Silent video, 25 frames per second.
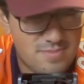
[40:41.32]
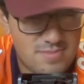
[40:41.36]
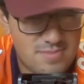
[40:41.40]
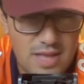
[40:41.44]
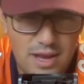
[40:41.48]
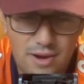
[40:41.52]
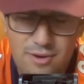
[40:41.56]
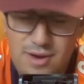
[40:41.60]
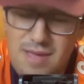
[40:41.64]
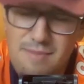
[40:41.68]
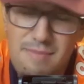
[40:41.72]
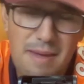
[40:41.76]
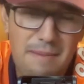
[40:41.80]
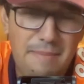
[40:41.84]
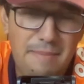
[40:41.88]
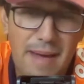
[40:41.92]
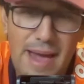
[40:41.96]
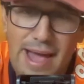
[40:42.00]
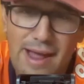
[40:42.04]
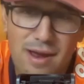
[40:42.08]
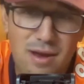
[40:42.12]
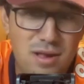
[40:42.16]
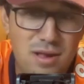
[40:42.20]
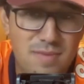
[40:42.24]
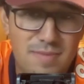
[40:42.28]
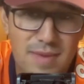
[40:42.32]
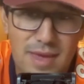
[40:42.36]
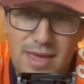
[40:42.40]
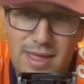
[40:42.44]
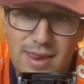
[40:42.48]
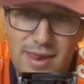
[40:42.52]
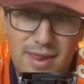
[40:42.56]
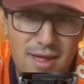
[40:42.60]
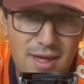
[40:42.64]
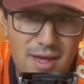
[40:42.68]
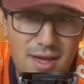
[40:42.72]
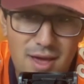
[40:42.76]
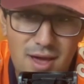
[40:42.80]
the Green Bay Packers,
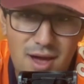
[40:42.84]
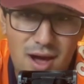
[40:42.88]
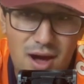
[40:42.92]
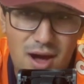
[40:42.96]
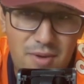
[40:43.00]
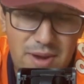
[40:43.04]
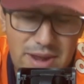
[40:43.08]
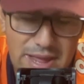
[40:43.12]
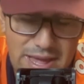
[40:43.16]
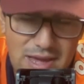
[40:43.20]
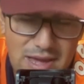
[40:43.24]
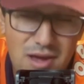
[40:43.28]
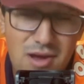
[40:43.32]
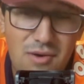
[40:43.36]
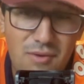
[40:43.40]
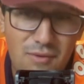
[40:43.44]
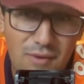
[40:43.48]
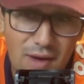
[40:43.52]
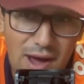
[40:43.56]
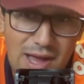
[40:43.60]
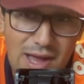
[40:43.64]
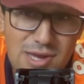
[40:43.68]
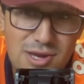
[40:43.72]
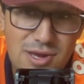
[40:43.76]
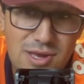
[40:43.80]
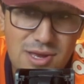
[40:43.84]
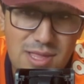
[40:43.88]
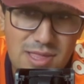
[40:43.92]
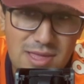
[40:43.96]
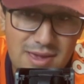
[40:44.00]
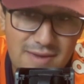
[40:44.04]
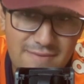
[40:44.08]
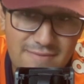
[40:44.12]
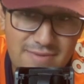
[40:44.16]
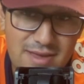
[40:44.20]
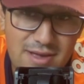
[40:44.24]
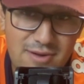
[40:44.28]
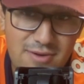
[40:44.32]
man, when Aaron Rodgers
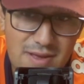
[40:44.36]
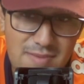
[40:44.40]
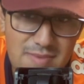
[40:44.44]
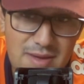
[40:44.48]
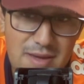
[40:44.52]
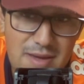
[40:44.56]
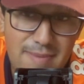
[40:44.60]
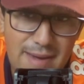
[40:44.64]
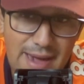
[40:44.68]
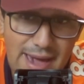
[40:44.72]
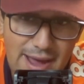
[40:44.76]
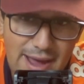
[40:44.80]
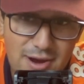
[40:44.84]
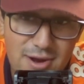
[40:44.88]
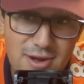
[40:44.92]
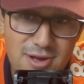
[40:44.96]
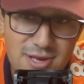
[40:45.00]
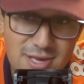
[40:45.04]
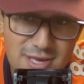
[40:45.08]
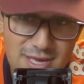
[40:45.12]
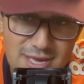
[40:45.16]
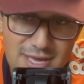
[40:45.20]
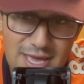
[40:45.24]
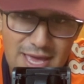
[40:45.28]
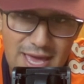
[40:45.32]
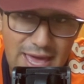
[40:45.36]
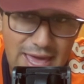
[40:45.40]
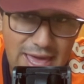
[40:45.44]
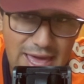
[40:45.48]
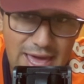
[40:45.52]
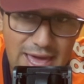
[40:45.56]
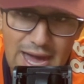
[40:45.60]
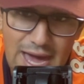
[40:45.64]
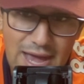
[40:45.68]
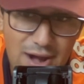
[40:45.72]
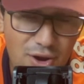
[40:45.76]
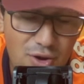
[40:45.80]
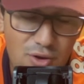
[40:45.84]
leaves the Green Bay Packers,
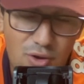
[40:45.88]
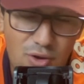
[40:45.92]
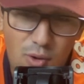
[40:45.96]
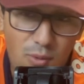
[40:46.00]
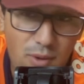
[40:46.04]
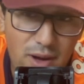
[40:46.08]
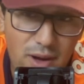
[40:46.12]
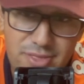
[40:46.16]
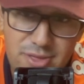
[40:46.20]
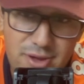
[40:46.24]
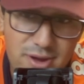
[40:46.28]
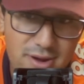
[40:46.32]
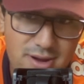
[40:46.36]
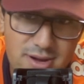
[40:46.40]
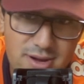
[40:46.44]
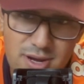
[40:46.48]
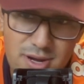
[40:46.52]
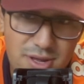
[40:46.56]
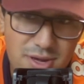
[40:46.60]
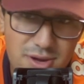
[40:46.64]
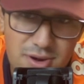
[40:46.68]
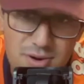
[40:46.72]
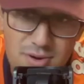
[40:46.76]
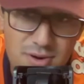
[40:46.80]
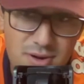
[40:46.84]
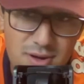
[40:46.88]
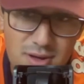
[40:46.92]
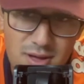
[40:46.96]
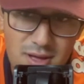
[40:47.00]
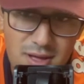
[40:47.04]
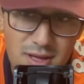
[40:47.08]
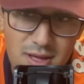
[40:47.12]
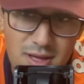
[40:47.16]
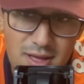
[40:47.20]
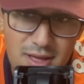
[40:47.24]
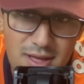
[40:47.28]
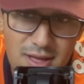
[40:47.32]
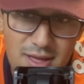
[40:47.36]
I don't know what they're gonna do.
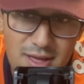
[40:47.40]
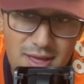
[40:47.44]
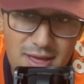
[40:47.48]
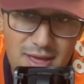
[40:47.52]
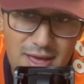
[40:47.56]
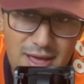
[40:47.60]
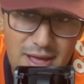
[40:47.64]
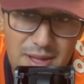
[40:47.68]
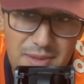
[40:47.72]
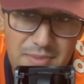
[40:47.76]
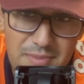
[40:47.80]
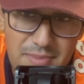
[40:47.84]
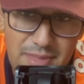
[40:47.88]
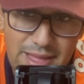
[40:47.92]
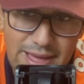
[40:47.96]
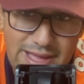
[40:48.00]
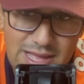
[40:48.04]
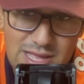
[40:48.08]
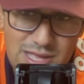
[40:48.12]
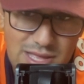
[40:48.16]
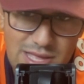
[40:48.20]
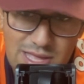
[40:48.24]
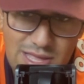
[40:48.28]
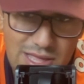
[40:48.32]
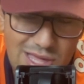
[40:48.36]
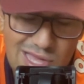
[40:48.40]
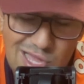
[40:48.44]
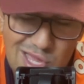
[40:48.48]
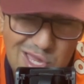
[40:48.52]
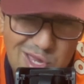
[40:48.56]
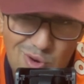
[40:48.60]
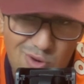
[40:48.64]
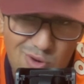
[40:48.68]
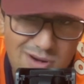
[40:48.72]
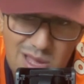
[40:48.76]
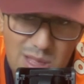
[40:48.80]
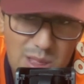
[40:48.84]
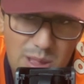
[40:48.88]
Like
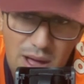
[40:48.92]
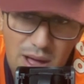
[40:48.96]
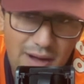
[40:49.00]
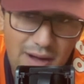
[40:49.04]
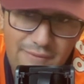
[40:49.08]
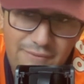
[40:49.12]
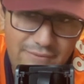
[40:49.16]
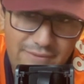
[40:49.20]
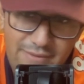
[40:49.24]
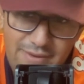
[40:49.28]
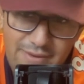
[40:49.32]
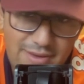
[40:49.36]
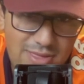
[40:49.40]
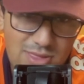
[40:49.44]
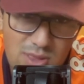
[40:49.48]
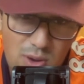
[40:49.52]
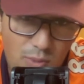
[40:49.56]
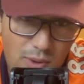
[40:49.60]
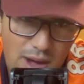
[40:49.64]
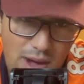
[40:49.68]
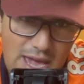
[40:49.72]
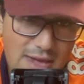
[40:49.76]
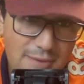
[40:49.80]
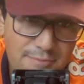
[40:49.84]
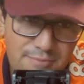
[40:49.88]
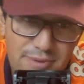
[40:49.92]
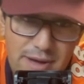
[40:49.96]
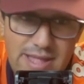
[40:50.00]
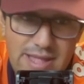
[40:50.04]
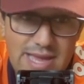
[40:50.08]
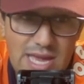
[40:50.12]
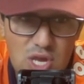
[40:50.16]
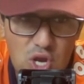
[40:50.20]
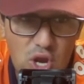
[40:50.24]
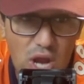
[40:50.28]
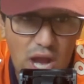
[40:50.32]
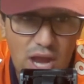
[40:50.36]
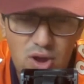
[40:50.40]
Jordan Love the way he played
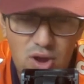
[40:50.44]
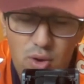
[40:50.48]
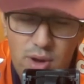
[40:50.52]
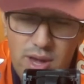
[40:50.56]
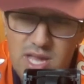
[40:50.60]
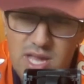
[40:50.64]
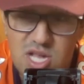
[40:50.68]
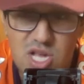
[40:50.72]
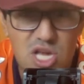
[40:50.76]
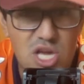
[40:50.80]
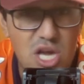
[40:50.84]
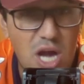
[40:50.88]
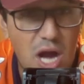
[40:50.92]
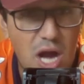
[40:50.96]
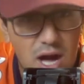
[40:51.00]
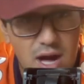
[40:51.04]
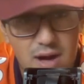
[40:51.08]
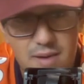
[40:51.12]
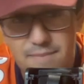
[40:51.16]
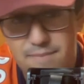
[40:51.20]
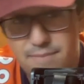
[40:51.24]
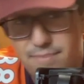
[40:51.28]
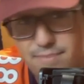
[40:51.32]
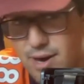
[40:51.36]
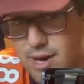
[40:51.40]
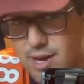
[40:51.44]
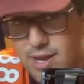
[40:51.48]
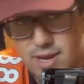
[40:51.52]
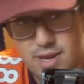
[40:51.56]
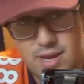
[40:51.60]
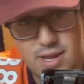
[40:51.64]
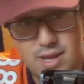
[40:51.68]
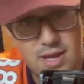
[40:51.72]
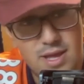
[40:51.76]
yesterday, I know he's young, but